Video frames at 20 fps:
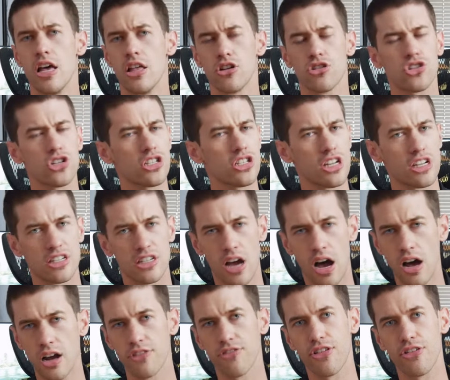There's just a
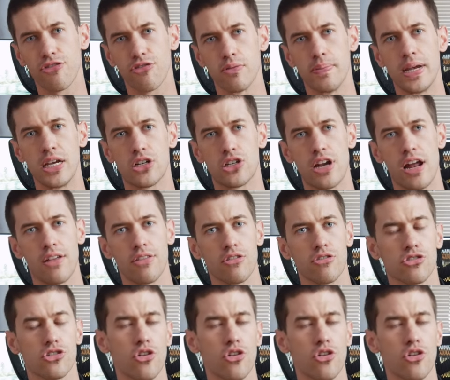ton of information out there.